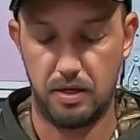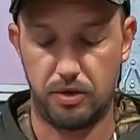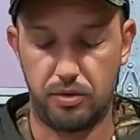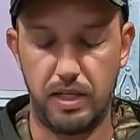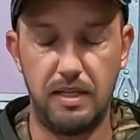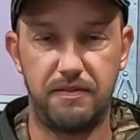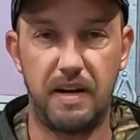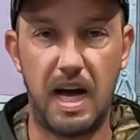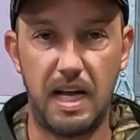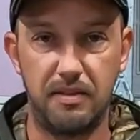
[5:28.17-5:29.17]
3 to
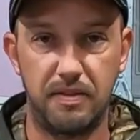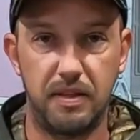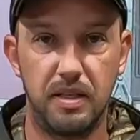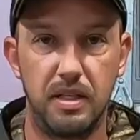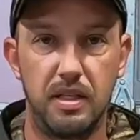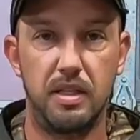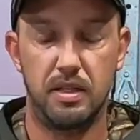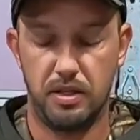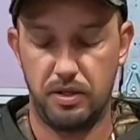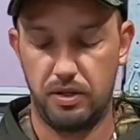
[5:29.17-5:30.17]
5,
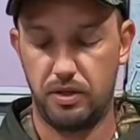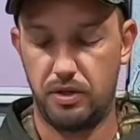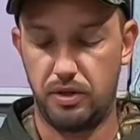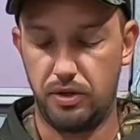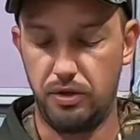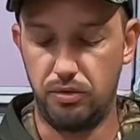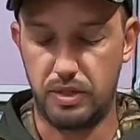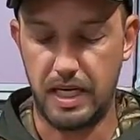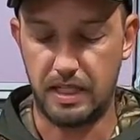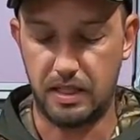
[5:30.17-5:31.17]
you
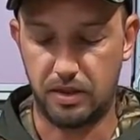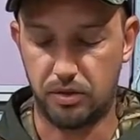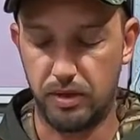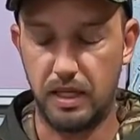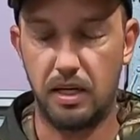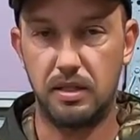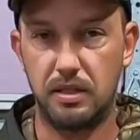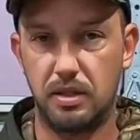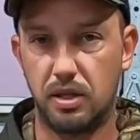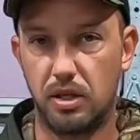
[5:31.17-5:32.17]
take the
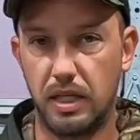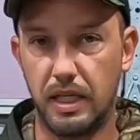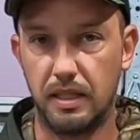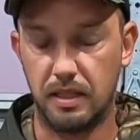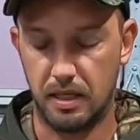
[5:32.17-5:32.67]
330